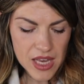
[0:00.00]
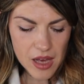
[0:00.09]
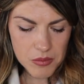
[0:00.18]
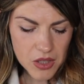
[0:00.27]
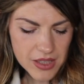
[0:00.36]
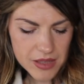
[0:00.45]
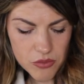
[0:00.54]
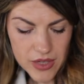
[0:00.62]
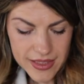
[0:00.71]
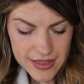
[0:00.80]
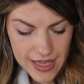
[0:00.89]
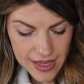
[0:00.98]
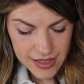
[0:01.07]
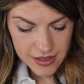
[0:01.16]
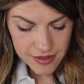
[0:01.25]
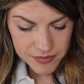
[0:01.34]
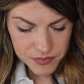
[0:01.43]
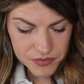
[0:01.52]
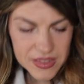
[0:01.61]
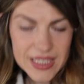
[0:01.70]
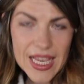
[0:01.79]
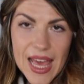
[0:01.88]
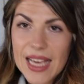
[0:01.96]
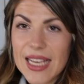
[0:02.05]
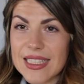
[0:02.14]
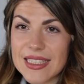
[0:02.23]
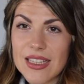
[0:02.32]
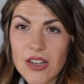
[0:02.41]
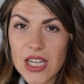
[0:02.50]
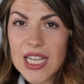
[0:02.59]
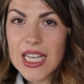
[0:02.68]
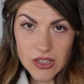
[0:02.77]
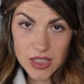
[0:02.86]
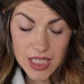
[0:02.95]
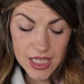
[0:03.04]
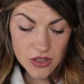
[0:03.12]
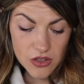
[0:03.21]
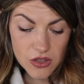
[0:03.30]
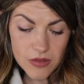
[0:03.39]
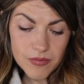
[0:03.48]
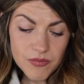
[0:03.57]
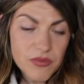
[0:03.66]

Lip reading: I'm not gonna break the egg. The egg is our container.